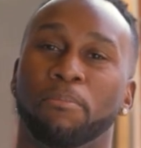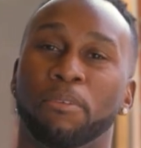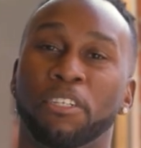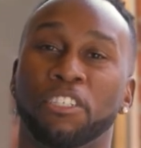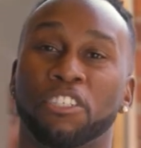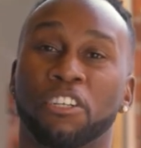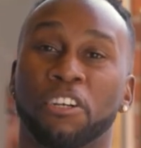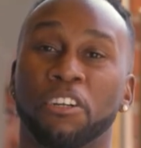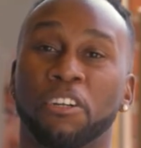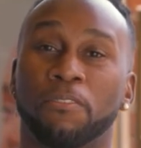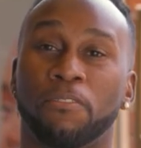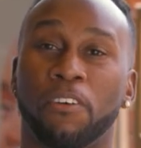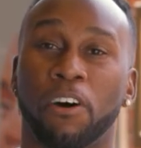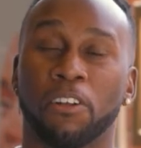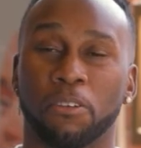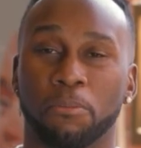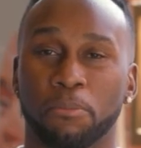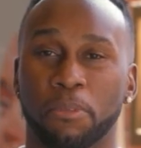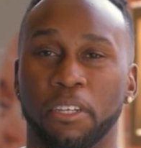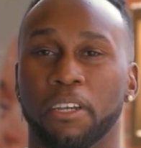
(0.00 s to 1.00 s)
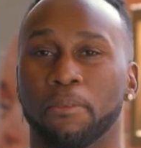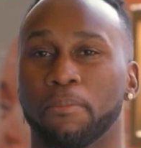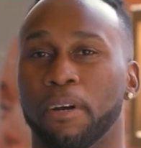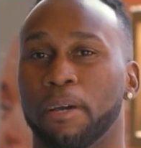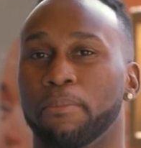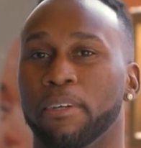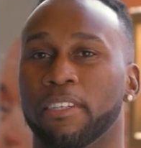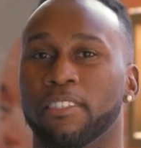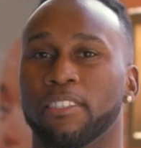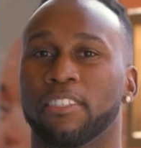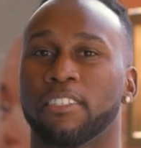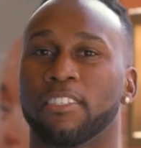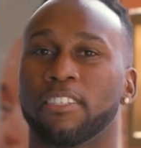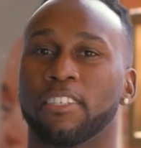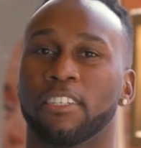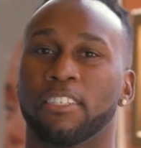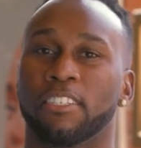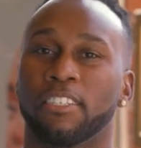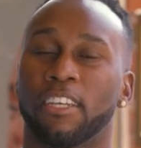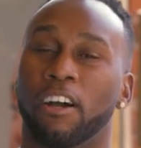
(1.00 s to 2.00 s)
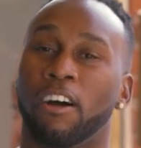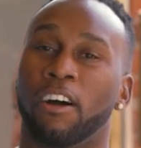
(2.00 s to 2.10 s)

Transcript: Be sure to follow me and my businesses